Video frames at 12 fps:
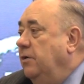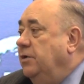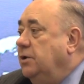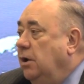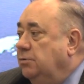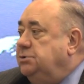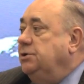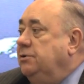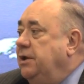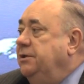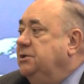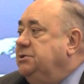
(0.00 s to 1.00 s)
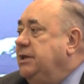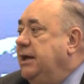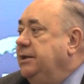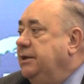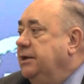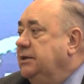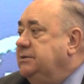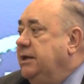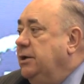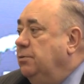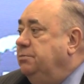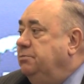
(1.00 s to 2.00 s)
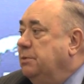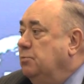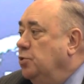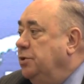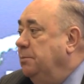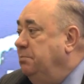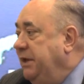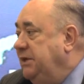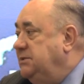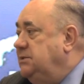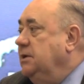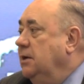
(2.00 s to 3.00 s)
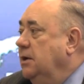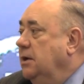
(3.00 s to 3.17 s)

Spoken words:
how cultural understanding has helped promote a peace